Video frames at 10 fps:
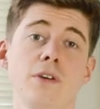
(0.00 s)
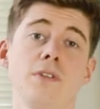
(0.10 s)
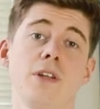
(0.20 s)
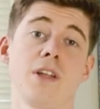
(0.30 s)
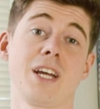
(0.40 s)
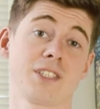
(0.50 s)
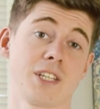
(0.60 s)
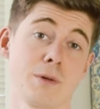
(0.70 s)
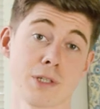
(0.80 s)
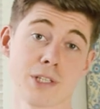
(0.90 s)
on, the next
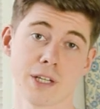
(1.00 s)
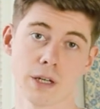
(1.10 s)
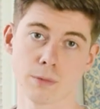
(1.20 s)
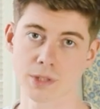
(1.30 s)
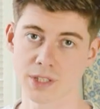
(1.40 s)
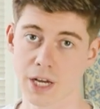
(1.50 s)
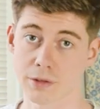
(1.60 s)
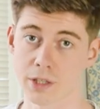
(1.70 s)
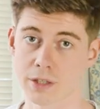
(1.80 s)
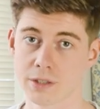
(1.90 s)
thing I wanted to look at was the
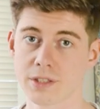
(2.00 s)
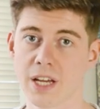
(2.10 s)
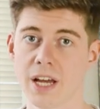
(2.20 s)
aldehydes.